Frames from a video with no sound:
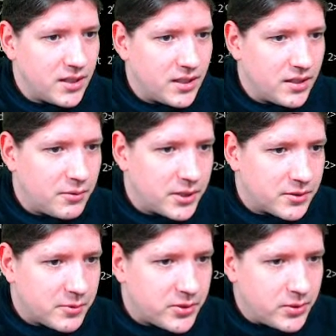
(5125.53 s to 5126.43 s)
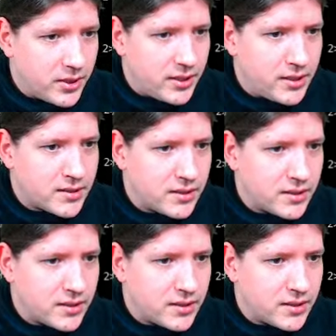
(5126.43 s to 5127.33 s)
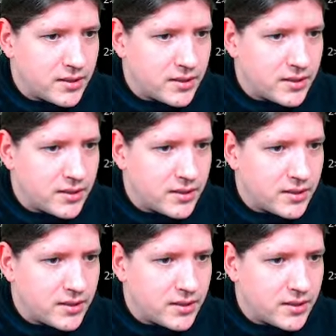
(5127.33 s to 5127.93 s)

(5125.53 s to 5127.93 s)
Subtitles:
what it will do is it will return,